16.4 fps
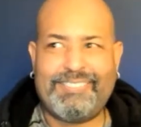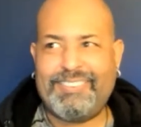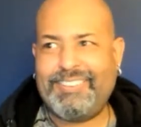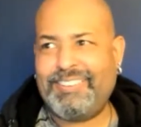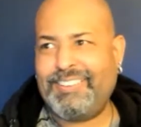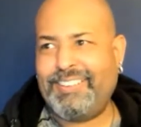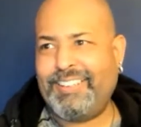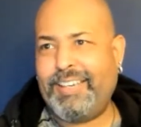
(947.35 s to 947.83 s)

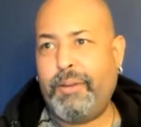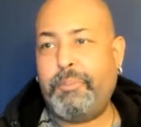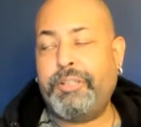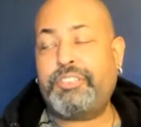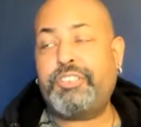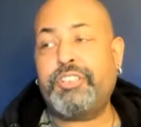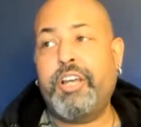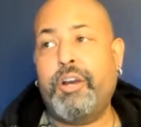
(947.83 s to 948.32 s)
Yeah,
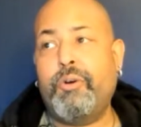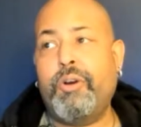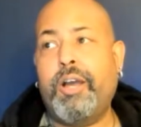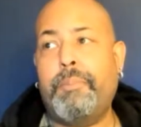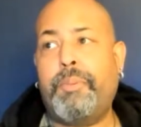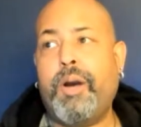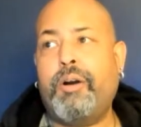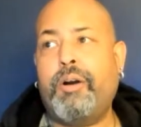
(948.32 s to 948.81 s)
but you know
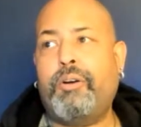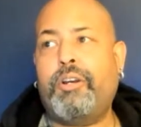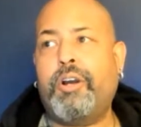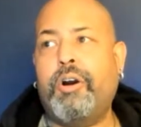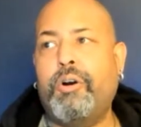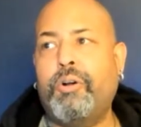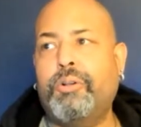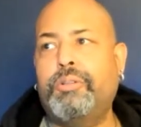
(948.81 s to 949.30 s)
what?
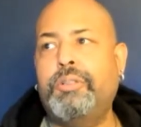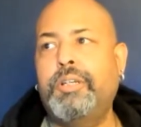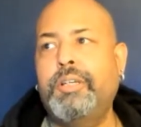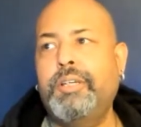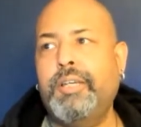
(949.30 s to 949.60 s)
Gold